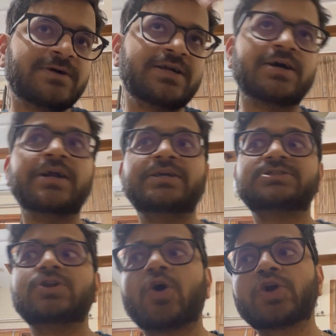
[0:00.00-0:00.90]
But
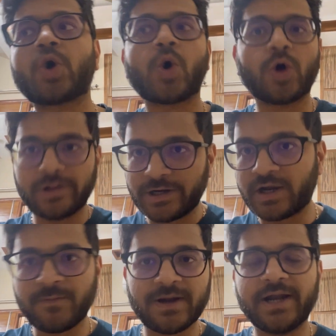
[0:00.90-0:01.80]
it's not all the
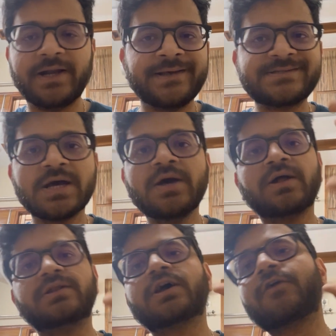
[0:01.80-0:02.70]
IIITs.
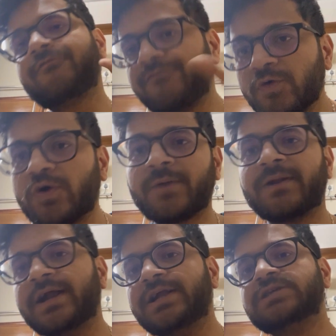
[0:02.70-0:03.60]
There are few
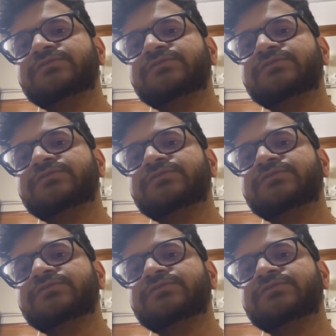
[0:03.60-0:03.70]
IIITs